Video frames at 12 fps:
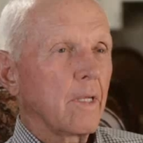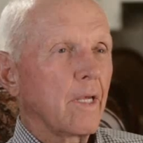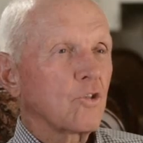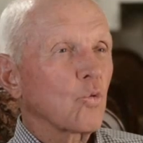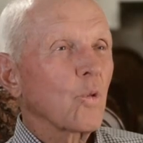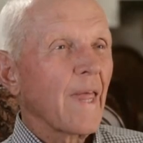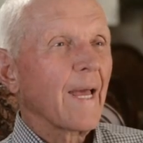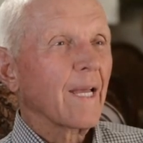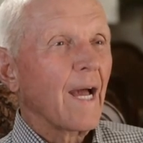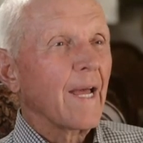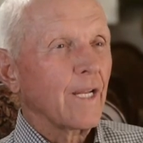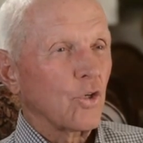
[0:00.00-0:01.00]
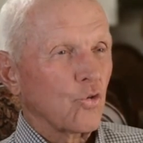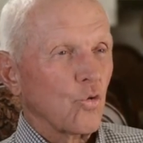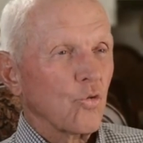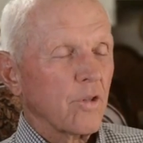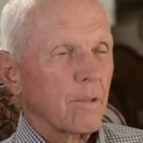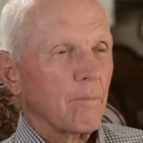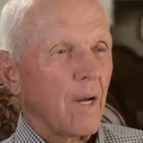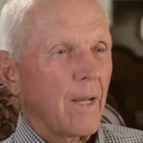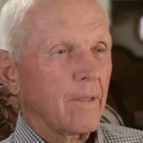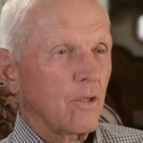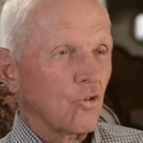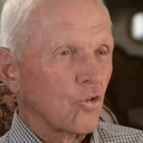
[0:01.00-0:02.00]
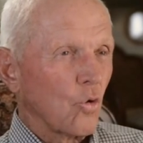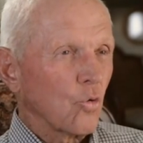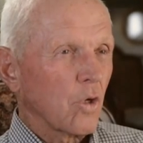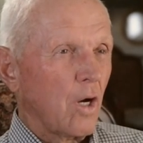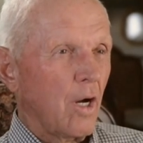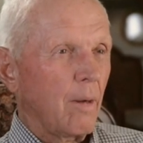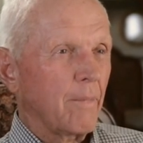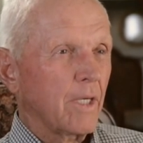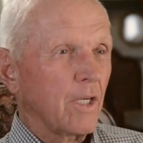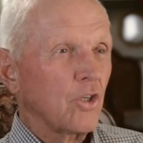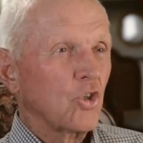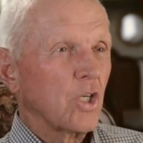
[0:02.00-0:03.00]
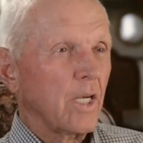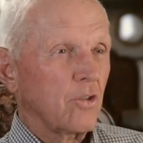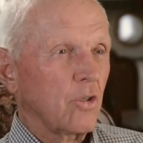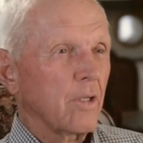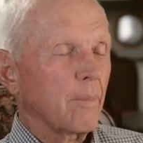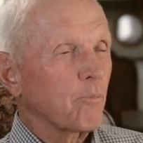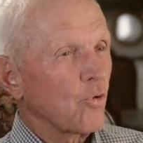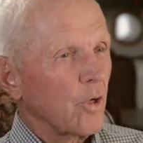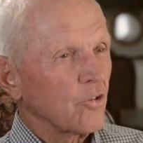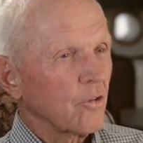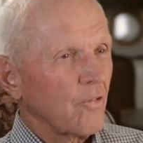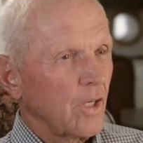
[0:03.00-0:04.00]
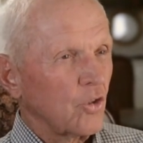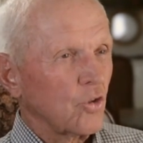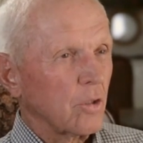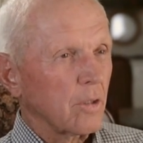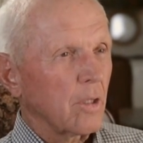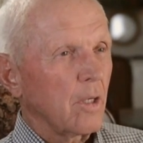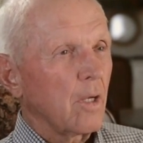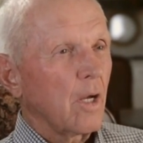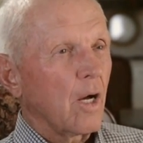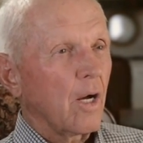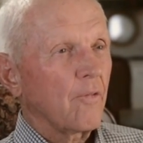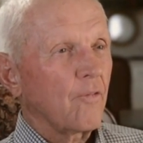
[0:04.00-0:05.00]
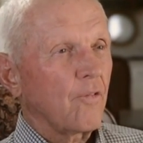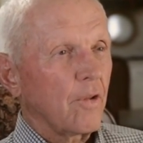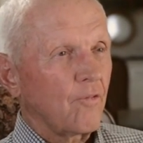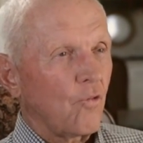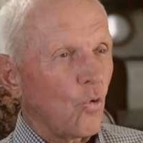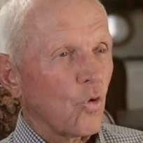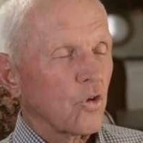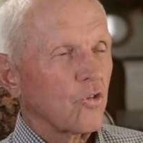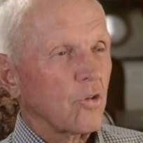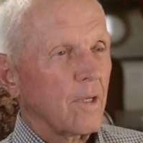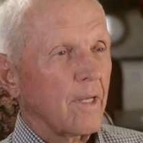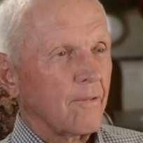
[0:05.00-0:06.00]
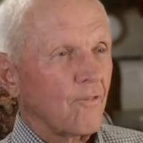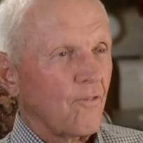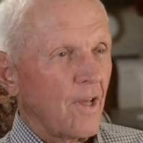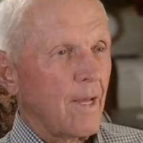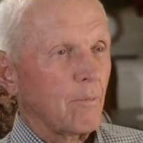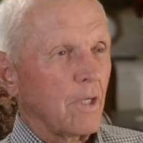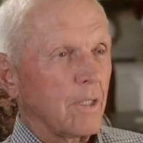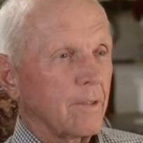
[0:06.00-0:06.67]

It's with that guiding truth in mind that SOCOM initiated the preservation of the force and family